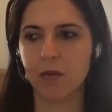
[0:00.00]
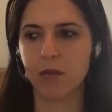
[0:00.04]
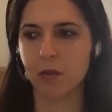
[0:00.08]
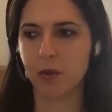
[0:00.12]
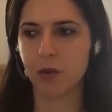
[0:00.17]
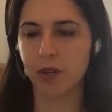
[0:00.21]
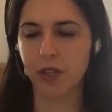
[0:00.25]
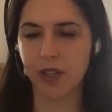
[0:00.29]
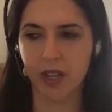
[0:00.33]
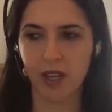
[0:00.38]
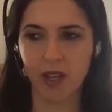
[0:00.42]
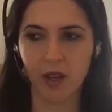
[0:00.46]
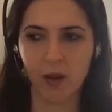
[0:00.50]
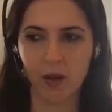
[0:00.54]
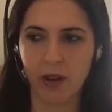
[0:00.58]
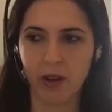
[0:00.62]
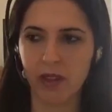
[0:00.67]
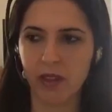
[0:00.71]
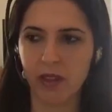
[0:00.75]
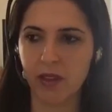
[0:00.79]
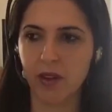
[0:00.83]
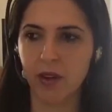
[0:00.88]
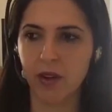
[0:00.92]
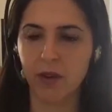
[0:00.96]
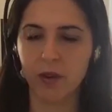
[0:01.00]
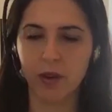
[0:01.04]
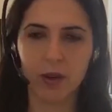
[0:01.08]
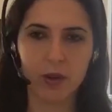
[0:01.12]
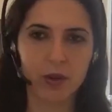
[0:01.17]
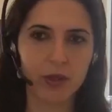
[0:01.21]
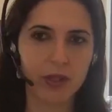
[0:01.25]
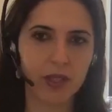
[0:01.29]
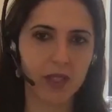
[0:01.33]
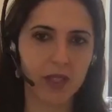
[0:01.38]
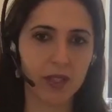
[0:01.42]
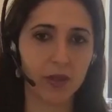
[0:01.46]
working with
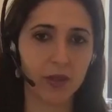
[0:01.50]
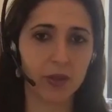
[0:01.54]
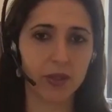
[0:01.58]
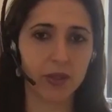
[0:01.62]
neurosis or